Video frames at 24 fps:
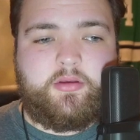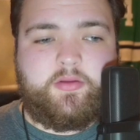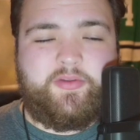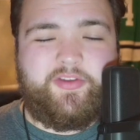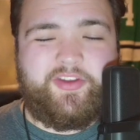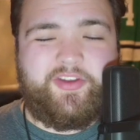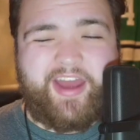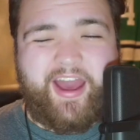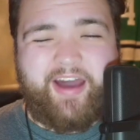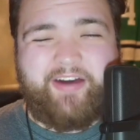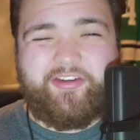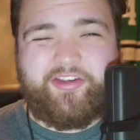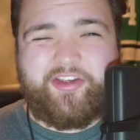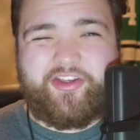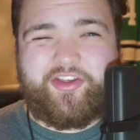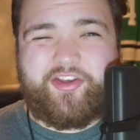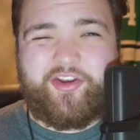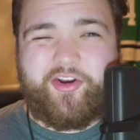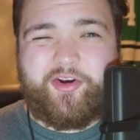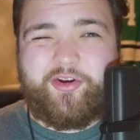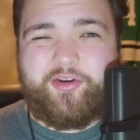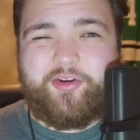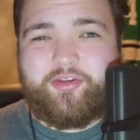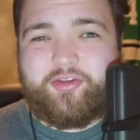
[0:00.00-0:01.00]
The Dallas
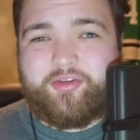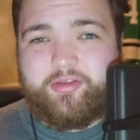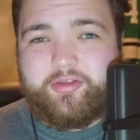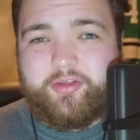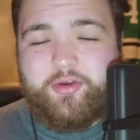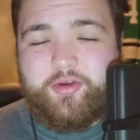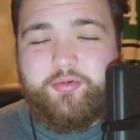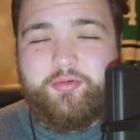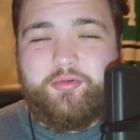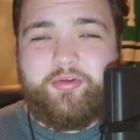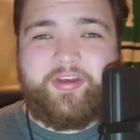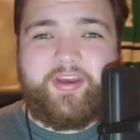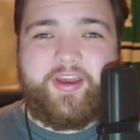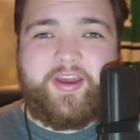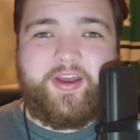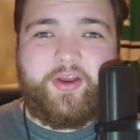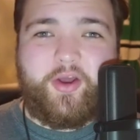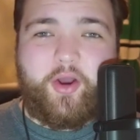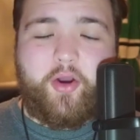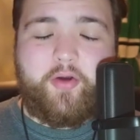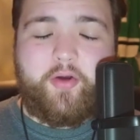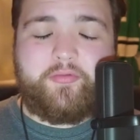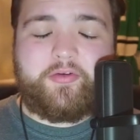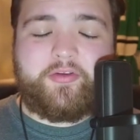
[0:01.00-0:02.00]
Stars lose in
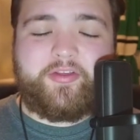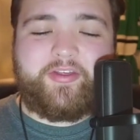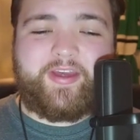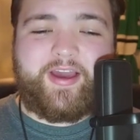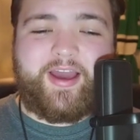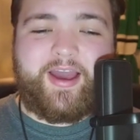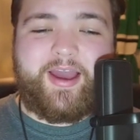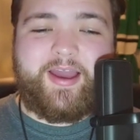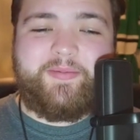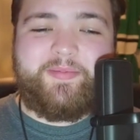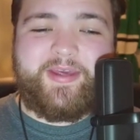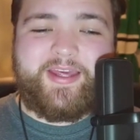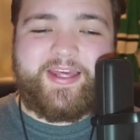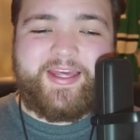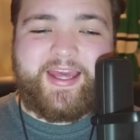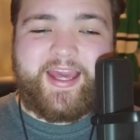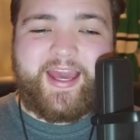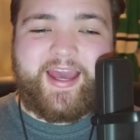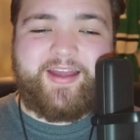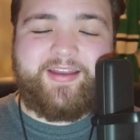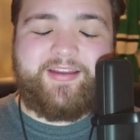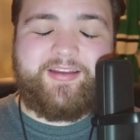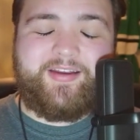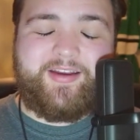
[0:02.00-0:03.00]
overtime
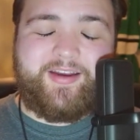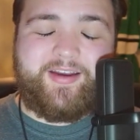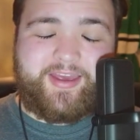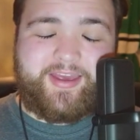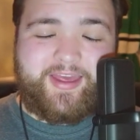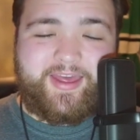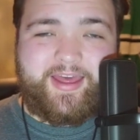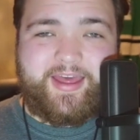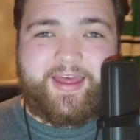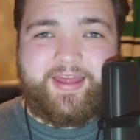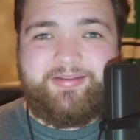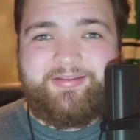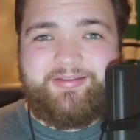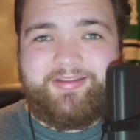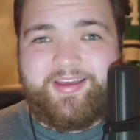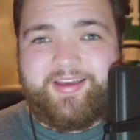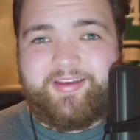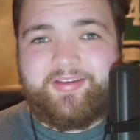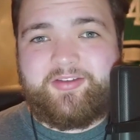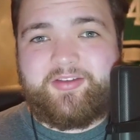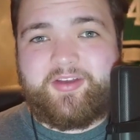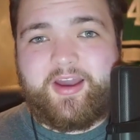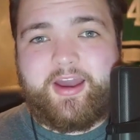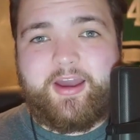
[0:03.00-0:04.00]
yet again,
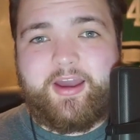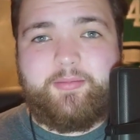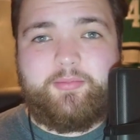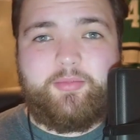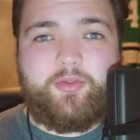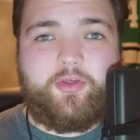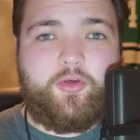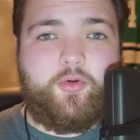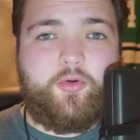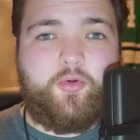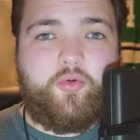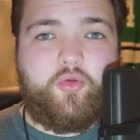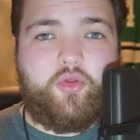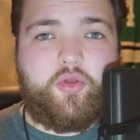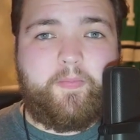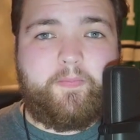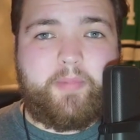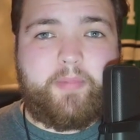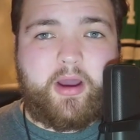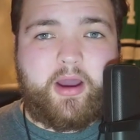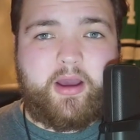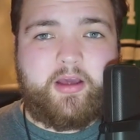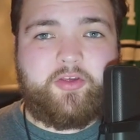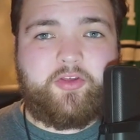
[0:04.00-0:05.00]
this time to the
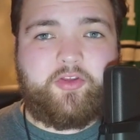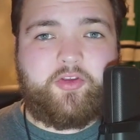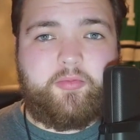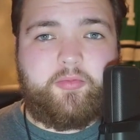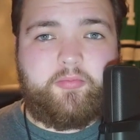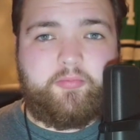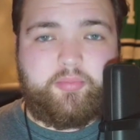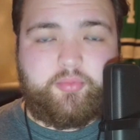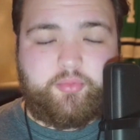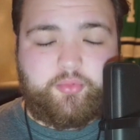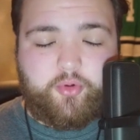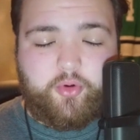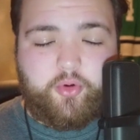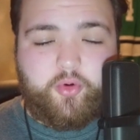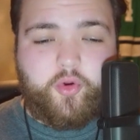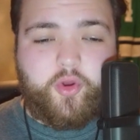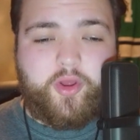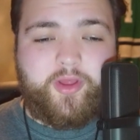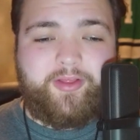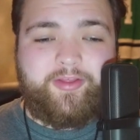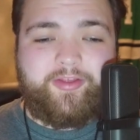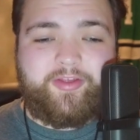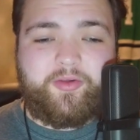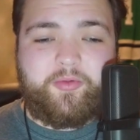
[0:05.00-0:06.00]
Boston
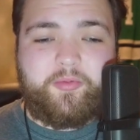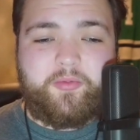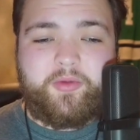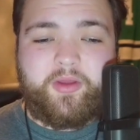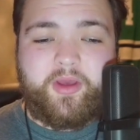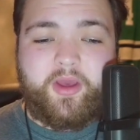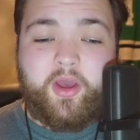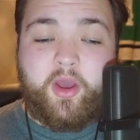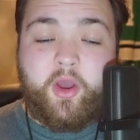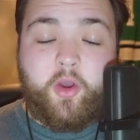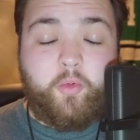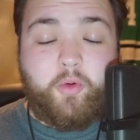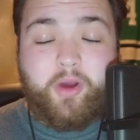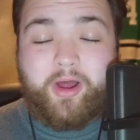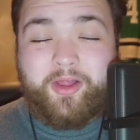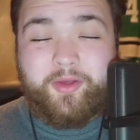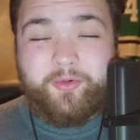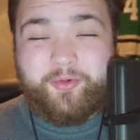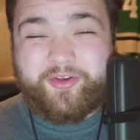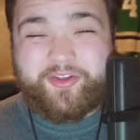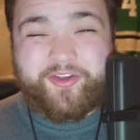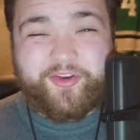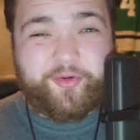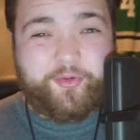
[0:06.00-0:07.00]
Bruins. And while it
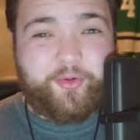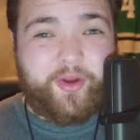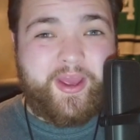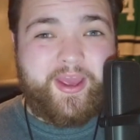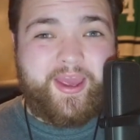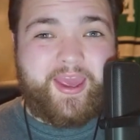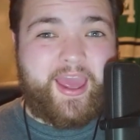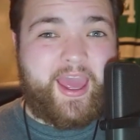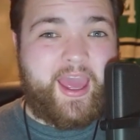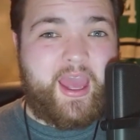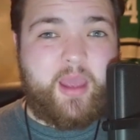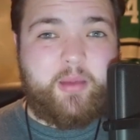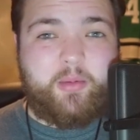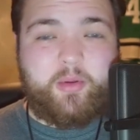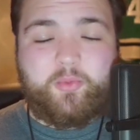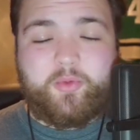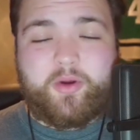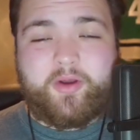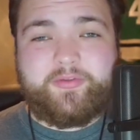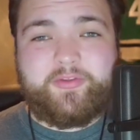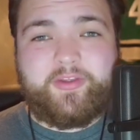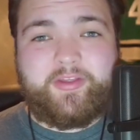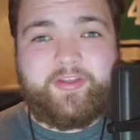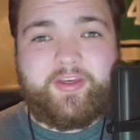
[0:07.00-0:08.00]
was a great game and
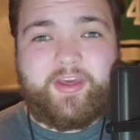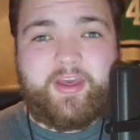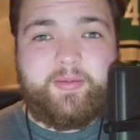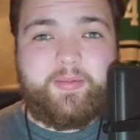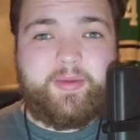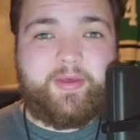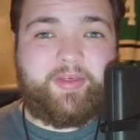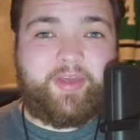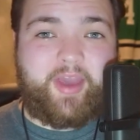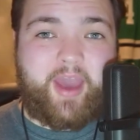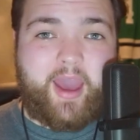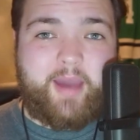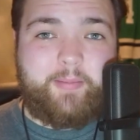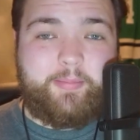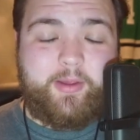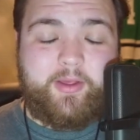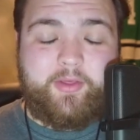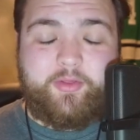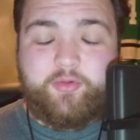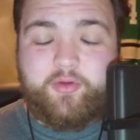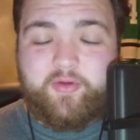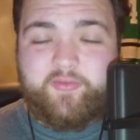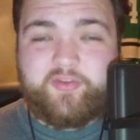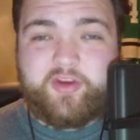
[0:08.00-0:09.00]
while the team is happy
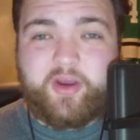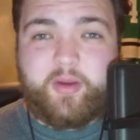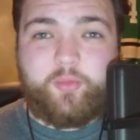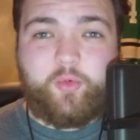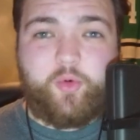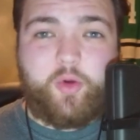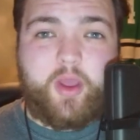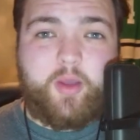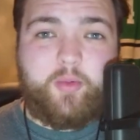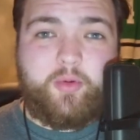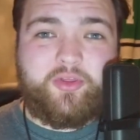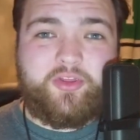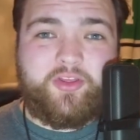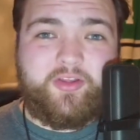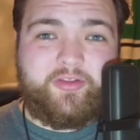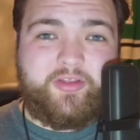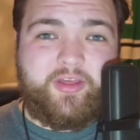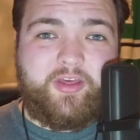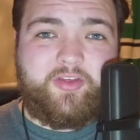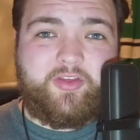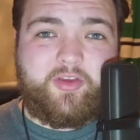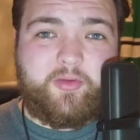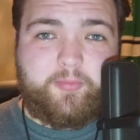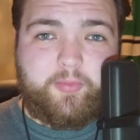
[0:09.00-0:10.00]
to have come away with at
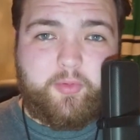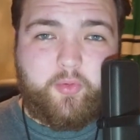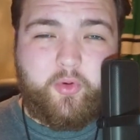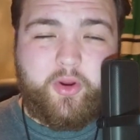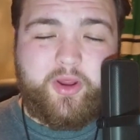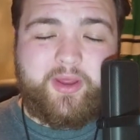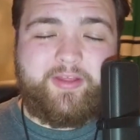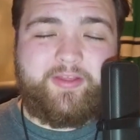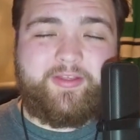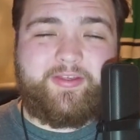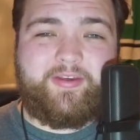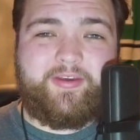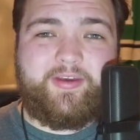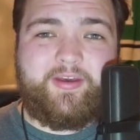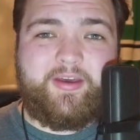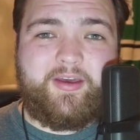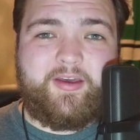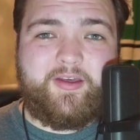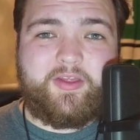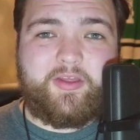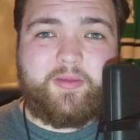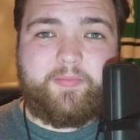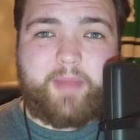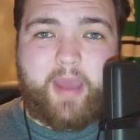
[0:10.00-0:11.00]
least a point,
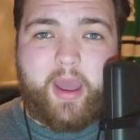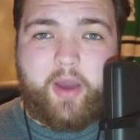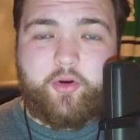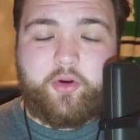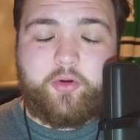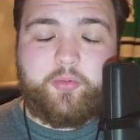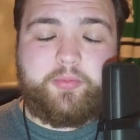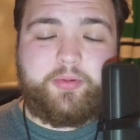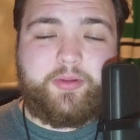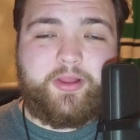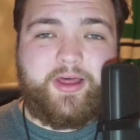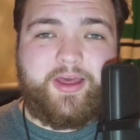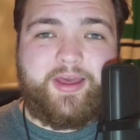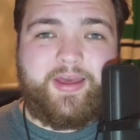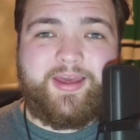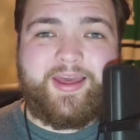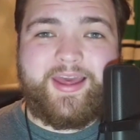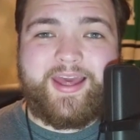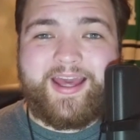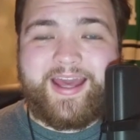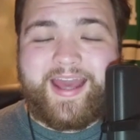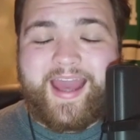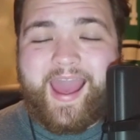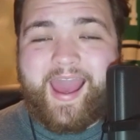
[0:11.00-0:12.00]
the power play
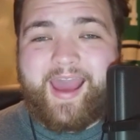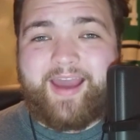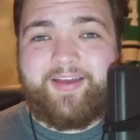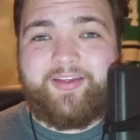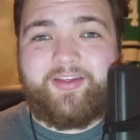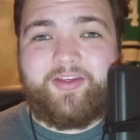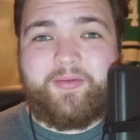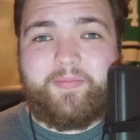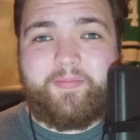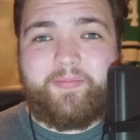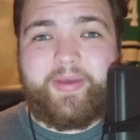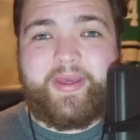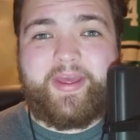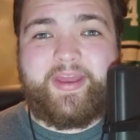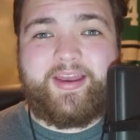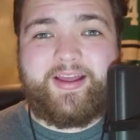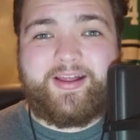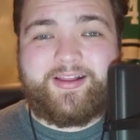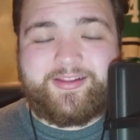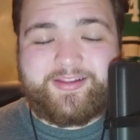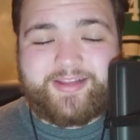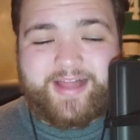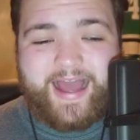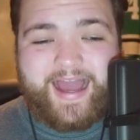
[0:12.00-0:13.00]
has been
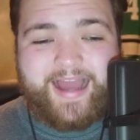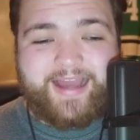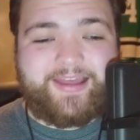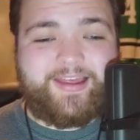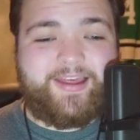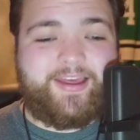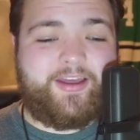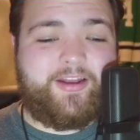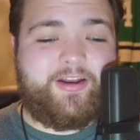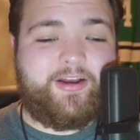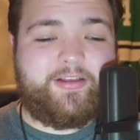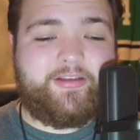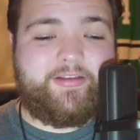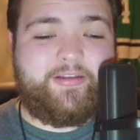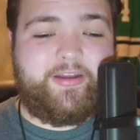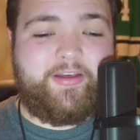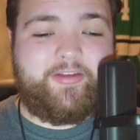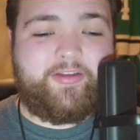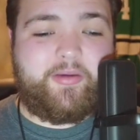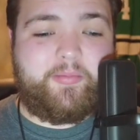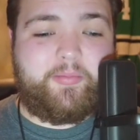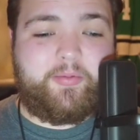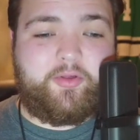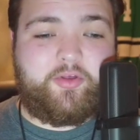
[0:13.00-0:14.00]
lacking. And on
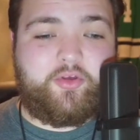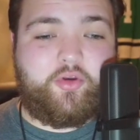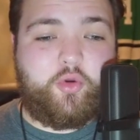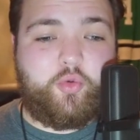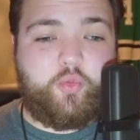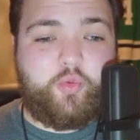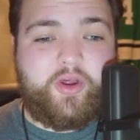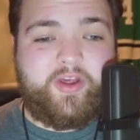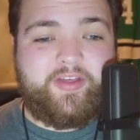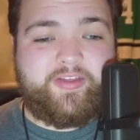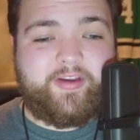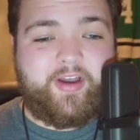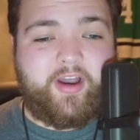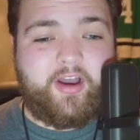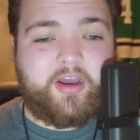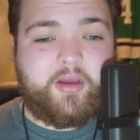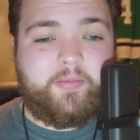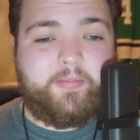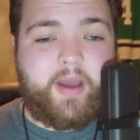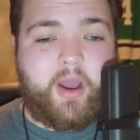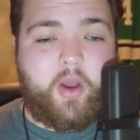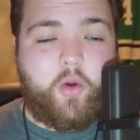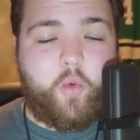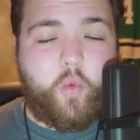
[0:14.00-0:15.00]
today's episode, we talk
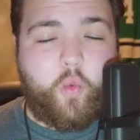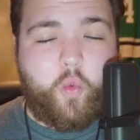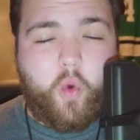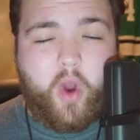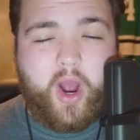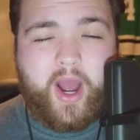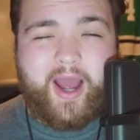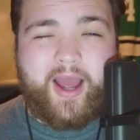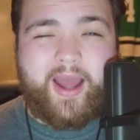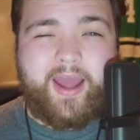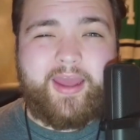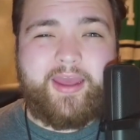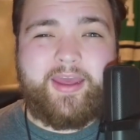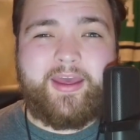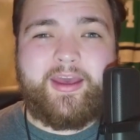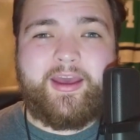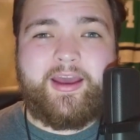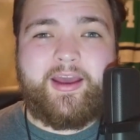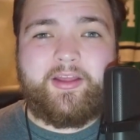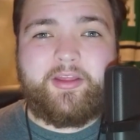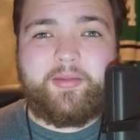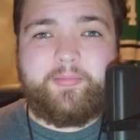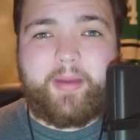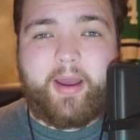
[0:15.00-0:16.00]
about why
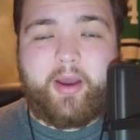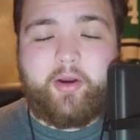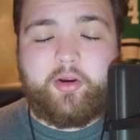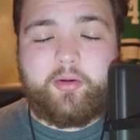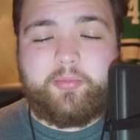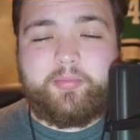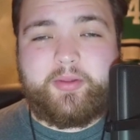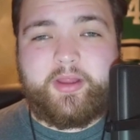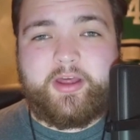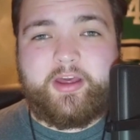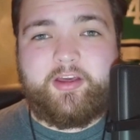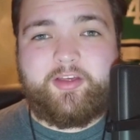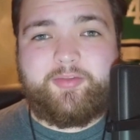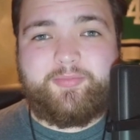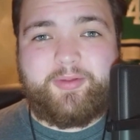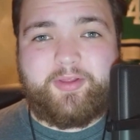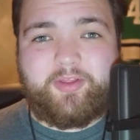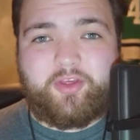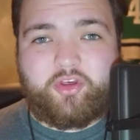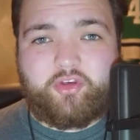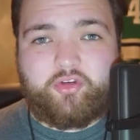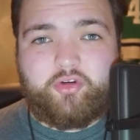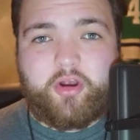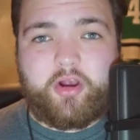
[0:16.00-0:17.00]
the power play has
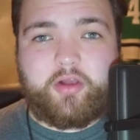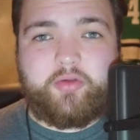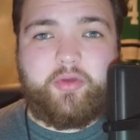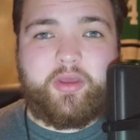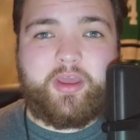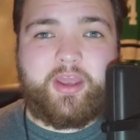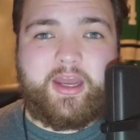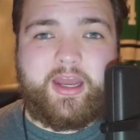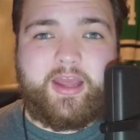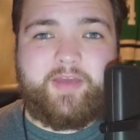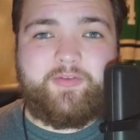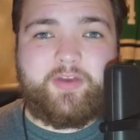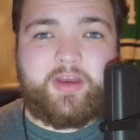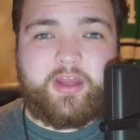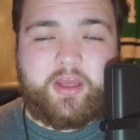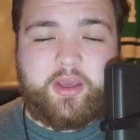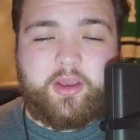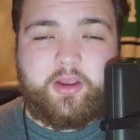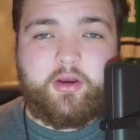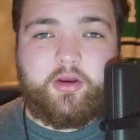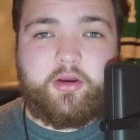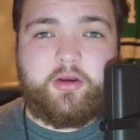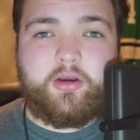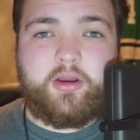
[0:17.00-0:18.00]
been struggling and even
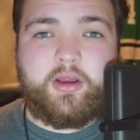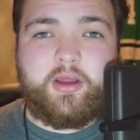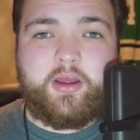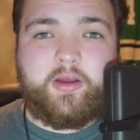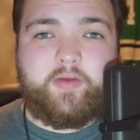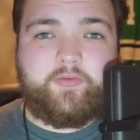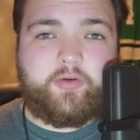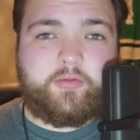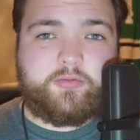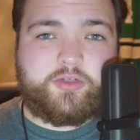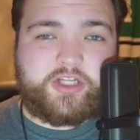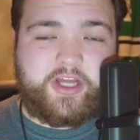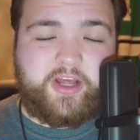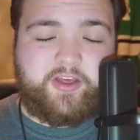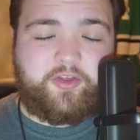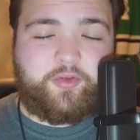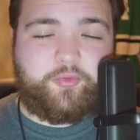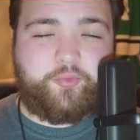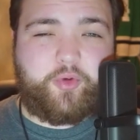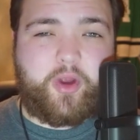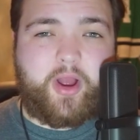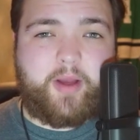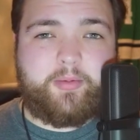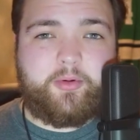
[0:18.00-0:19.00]
hear from
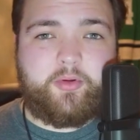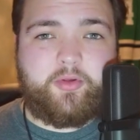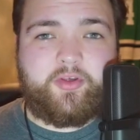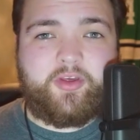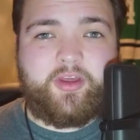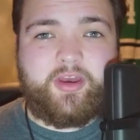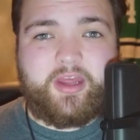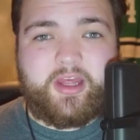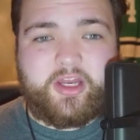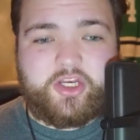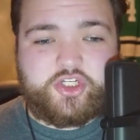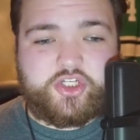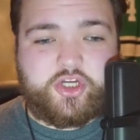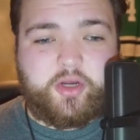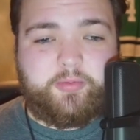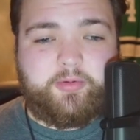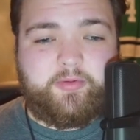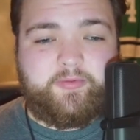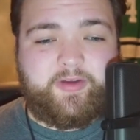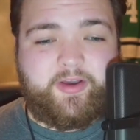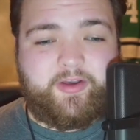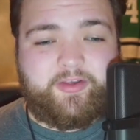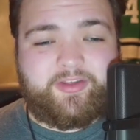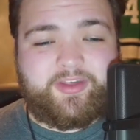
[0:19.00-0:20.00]
Jason Robertson and Joe
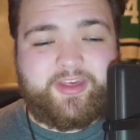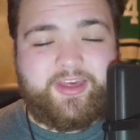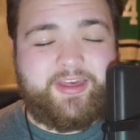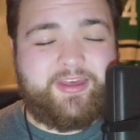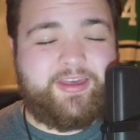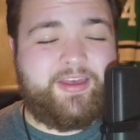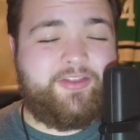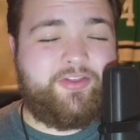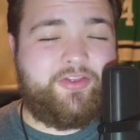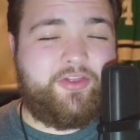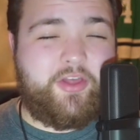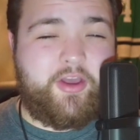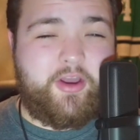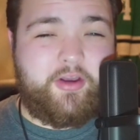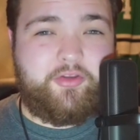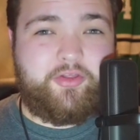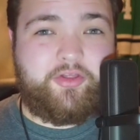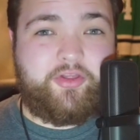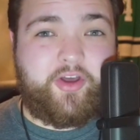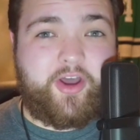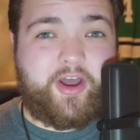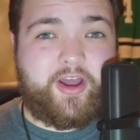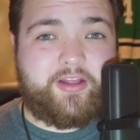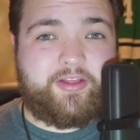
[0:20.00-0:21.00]
Pavelski and get their
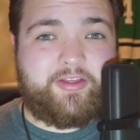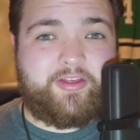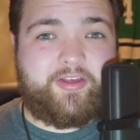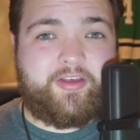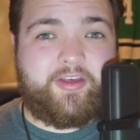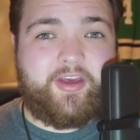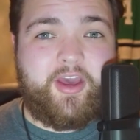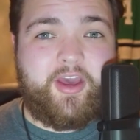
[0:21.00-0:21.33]
thoughts